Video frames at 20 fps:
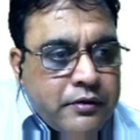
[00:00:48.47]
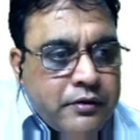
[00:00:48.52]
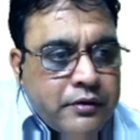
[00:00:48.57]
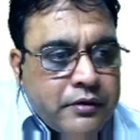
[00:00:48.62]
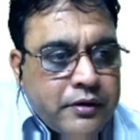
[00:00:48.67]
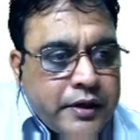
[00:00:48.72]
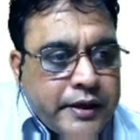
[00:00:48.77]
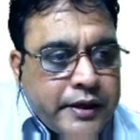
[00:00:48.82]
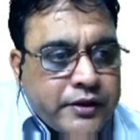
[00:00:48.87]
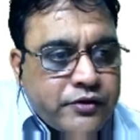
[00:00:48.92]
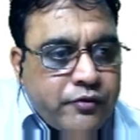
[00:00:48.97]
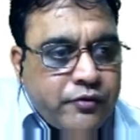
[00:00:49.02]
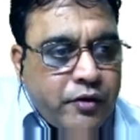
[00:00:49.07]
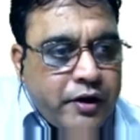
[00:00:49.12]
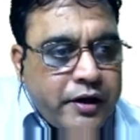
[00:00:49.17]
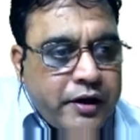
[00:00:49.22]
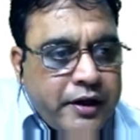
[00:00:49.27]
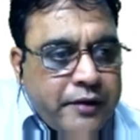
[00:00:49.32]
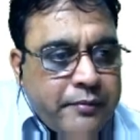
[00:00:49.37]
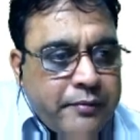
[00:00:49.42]
that is
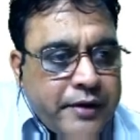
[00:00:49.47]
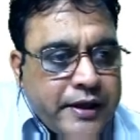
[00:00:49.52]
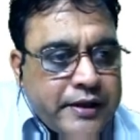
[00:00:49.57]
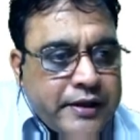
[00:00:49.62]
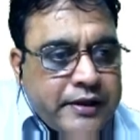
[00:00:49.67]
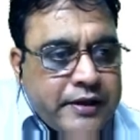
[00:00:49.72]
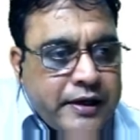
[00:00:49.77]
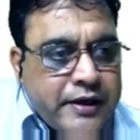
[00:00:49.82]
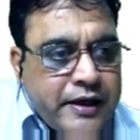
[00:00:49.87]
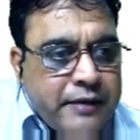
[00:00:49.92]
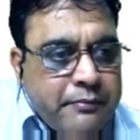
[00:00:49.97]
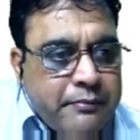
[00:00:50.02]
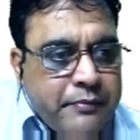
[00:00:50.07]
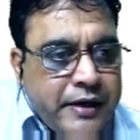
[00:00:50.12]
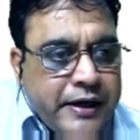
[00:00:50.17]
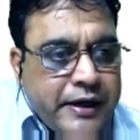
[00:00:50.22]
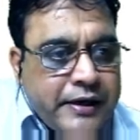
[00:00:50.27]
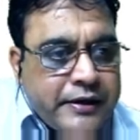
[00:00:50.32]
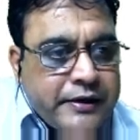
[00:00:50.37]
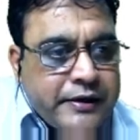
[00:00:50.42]
40 by 3
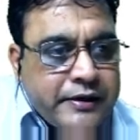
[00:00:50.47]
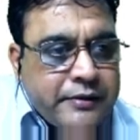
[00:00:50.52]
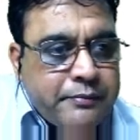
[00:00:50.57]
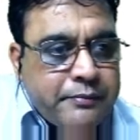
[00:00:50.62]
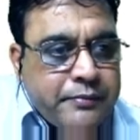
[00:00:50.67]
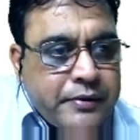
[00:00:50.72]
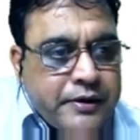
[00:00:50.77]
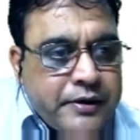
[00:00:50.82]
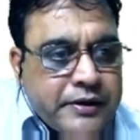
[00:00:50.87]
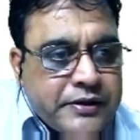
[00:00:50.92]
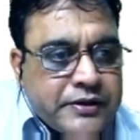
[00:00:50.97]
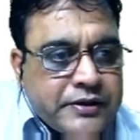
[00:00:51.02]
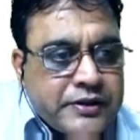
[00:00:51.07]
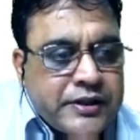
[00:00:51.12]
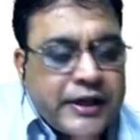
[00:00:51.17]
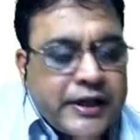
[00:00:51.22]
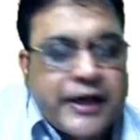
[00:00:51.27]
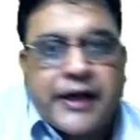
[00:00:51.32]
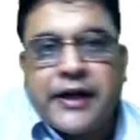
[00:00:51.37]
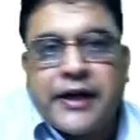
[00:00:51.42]
meter per
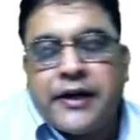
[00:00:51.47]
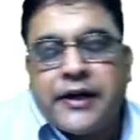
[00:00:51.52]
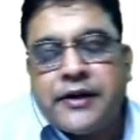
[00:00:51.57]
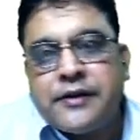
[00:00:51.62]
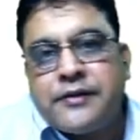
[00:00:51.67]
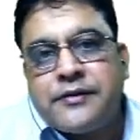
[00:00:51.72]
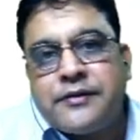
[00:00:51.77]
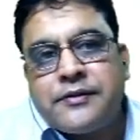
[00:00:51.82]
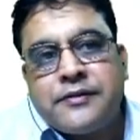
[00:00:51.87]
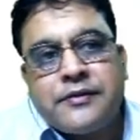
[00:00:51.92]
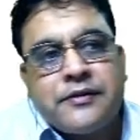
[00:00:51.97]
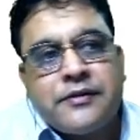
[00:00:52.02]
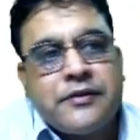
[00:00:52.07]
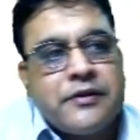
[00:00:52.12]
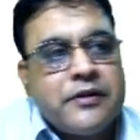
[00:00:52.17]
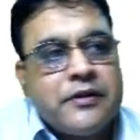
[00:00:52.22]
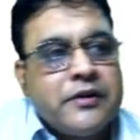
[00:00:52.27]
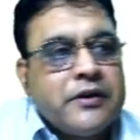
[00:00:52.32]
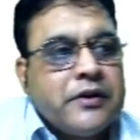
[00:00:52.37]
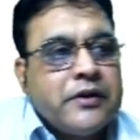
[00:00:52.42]
second.
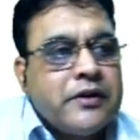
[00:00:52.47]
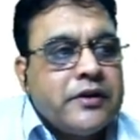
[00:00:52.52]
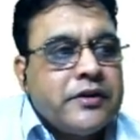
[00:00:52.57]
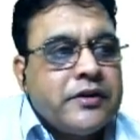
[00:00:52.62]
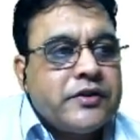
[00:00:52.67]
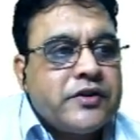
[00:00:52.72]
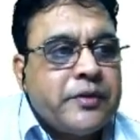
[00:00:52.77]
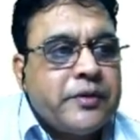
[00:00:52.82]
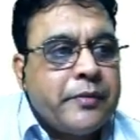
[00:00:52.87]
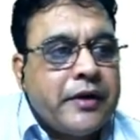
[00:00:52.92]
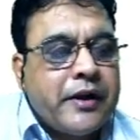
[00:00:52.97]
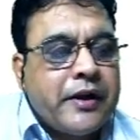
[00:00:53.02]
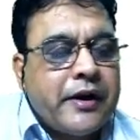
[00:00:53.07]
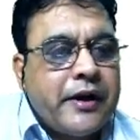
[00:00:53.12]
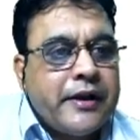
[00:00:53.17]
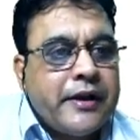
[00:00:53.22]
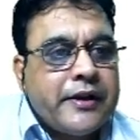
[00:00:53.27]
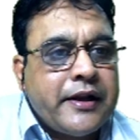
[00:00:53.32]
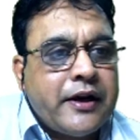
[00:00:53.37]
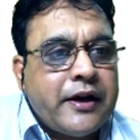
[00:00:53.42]

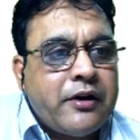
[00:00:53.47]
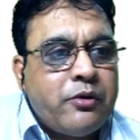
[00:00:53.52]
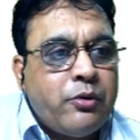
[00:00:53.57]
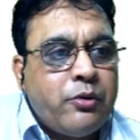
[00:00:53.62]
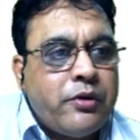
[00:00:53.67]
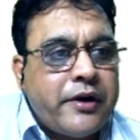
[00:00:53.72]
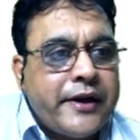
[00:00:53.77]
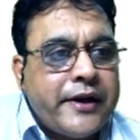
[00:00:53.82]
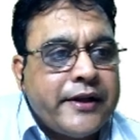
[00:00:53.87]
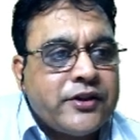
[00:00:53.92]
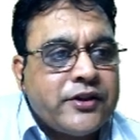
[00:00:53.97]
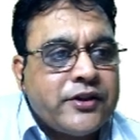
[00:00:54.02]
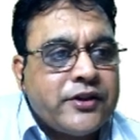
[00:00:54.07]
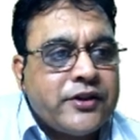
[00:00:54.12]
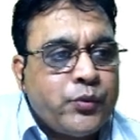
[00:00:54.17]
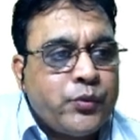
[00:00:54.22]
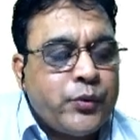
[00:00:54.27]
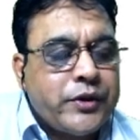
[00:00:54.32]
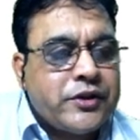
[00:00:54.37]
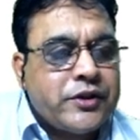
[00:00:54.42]
Similarly, there are two trains
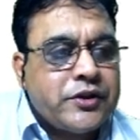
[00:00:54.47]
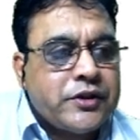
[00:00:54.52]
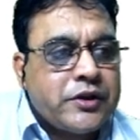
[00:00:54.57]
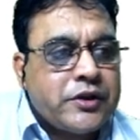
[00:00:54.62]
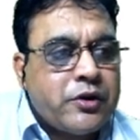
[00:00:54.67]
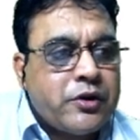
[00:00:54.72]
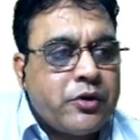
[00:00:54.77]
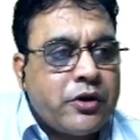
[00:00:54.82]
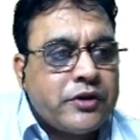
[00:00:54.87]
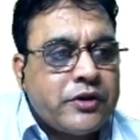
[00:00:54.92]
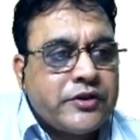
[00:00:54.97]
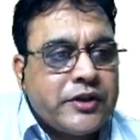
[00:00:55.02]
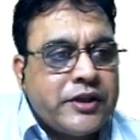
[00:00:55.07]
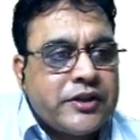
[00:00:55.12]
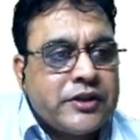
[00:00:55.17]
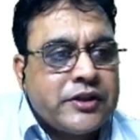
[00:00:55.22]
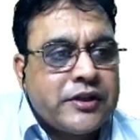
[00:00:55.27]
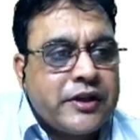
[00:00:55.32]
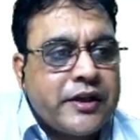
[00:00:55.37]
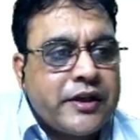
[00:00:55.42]
which cross each
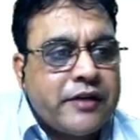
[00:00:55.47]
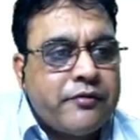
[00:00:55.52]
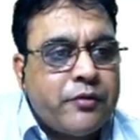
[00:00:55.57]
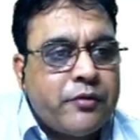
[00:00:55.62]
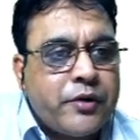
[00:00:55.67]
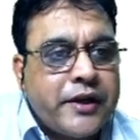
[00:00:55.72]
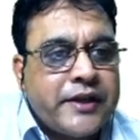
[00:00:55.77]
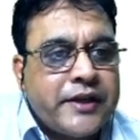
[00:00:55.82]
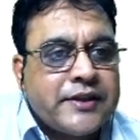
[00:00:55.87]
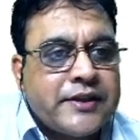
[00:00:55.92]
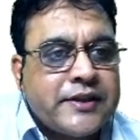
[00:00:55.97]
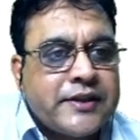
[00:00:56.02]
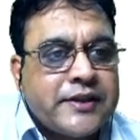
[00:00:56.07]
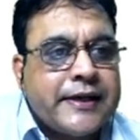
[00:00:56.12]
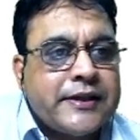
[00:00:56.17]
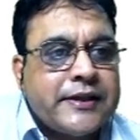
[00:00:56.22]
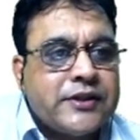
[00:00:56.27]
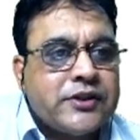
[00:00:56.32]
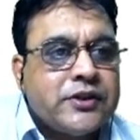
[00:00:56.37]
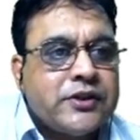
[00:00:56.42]
other in 14
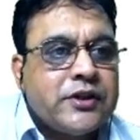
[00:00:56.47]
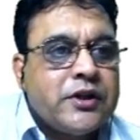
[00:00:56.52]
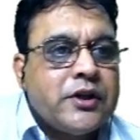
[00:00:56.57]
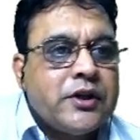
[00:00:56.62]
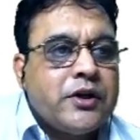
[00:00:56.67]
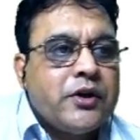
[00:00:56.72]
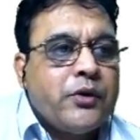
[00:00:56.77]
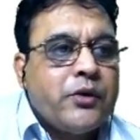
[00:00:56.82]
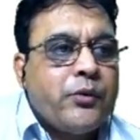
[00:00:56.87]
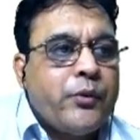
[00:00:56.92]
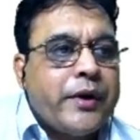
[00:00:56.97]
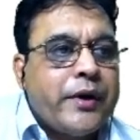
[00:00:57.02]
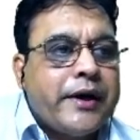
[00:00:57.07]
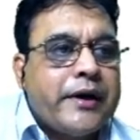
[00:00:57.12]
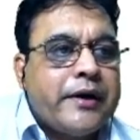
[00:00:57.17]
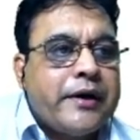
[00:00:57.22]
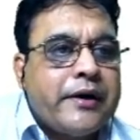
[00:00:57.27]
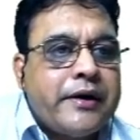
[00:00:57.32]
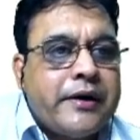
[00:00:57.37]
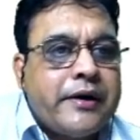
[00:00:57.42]
seconds
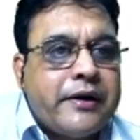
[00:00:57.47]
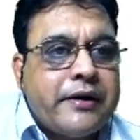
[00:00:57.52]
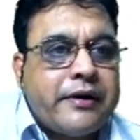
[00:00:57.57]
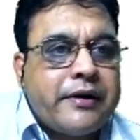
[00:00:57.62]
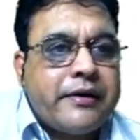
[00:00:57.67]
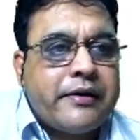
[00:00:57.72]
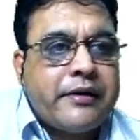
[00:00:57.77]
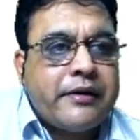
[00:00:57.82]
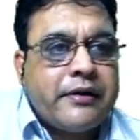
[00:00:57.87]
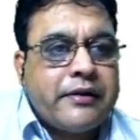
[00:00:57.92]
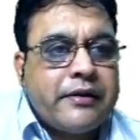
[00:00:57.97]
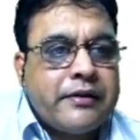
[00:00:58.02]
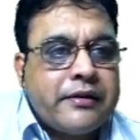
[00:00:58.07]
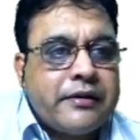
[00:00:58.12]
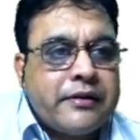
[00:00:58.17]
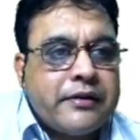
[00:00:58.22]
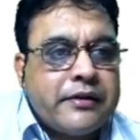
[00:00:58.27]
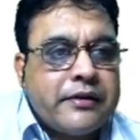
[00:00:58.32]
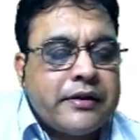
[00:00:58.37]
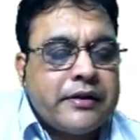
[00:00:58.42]
when
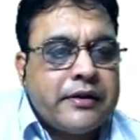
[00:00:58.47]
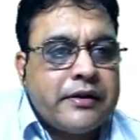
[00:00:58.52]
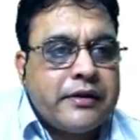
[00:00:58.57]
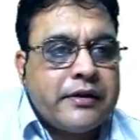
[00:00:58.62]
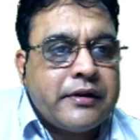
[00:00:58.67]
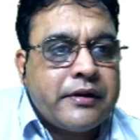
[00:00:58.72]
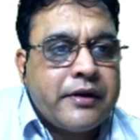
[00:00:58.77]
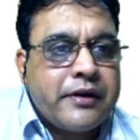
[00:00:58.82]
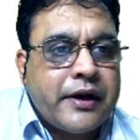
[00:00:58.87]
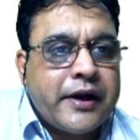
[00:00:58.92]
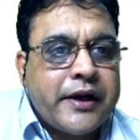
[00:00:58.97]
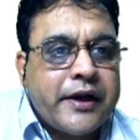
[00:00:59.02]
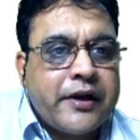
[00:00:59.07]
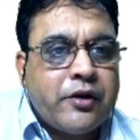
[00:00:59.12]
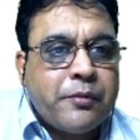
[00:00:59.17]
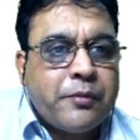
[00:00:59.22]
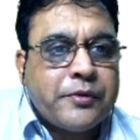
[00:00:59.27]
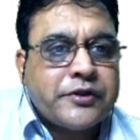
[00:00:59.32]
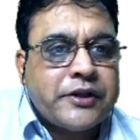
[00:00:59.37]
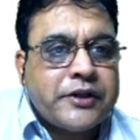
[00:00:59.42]
running in
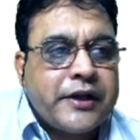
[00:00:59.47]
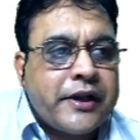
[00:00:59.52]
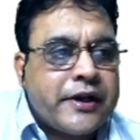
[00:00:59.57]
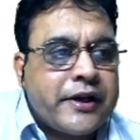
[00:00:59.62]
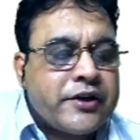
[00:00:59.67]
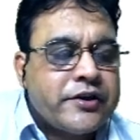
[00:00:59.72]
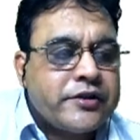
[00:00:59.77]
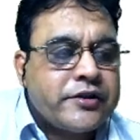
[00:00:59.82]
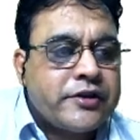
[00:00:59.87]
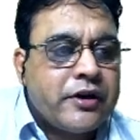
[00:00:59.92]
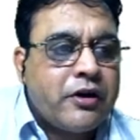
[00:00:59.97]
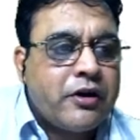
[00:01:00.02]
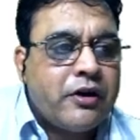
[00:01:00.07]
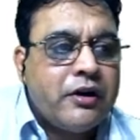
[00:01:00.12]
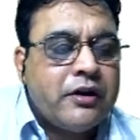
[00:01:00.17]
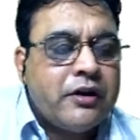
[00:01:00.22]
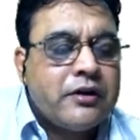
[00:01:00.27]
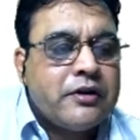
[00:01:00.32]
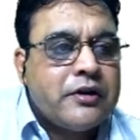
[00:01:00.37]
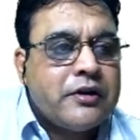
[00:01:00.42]
opposite directions along
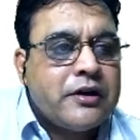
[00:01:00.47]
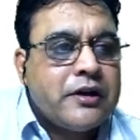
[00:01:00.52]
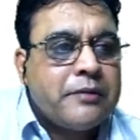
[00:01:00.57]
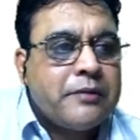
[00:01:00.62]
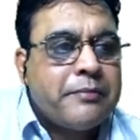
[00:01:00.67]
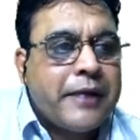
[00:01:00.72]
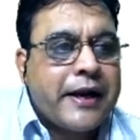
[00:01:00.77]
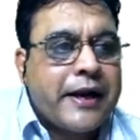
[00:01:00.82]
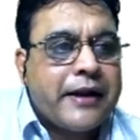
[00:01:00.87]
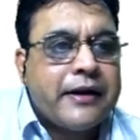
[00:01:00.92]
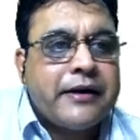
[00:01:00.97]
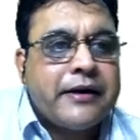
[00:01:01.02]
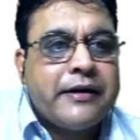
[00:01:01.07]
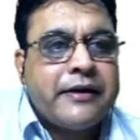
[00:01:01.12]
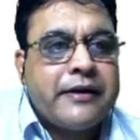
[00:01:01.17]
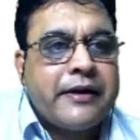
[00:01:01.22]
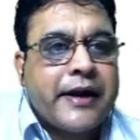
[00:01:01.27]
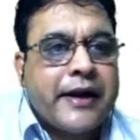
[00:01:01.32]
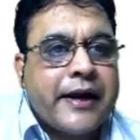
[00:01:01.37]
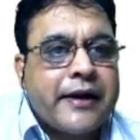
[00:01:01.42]
a parallel
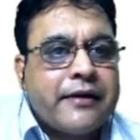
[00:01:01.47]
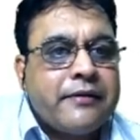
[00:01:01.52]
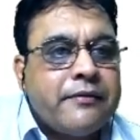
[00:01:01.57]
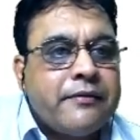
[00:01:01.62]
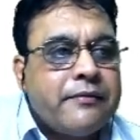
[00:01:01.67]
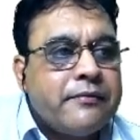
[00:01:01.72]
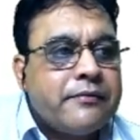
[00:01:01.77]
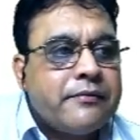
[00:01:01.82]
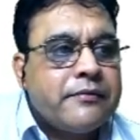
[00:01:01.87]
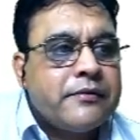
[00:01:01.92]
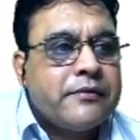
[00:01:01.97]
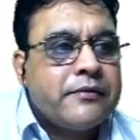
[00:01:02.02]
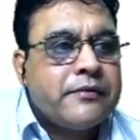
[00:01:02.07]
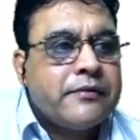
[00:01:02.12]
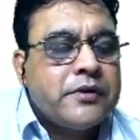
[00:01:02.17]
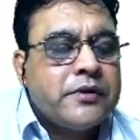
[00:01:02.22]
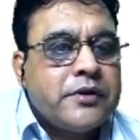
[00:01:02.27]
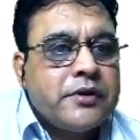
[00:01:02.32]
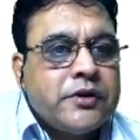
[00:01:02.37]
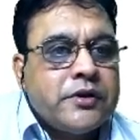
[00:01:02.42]
track.
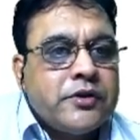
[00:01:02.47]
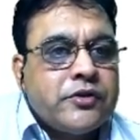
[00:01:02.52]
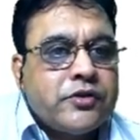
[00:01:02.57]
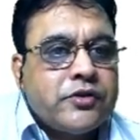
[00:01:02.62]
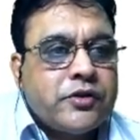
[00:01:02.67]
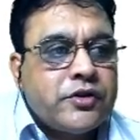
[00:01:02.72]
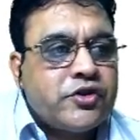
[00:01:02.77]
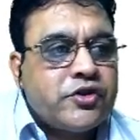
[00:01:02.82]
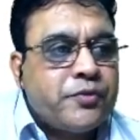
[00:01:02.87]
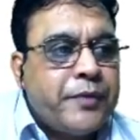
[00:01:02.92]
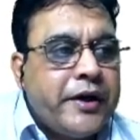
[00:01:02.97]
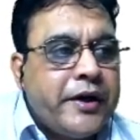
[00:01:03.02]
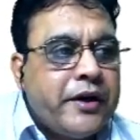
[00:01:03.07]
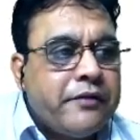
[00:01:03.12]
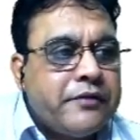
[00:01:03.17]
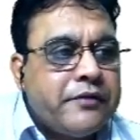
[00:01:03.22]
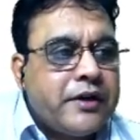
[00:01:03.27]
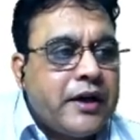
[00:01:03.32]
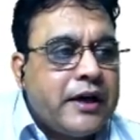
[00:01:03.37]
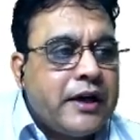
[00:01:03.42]
So the speed
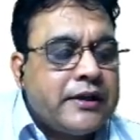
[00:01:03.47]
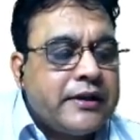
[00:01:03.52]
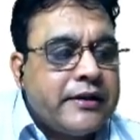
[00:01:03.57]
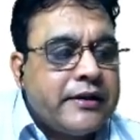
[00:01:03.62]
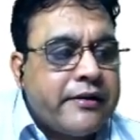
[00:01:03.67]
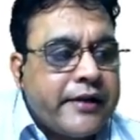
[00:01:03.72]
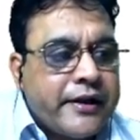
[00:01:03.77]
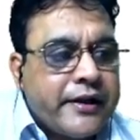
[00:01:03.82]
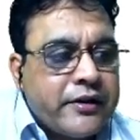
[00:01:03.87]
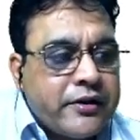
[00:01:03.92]
of the other train, the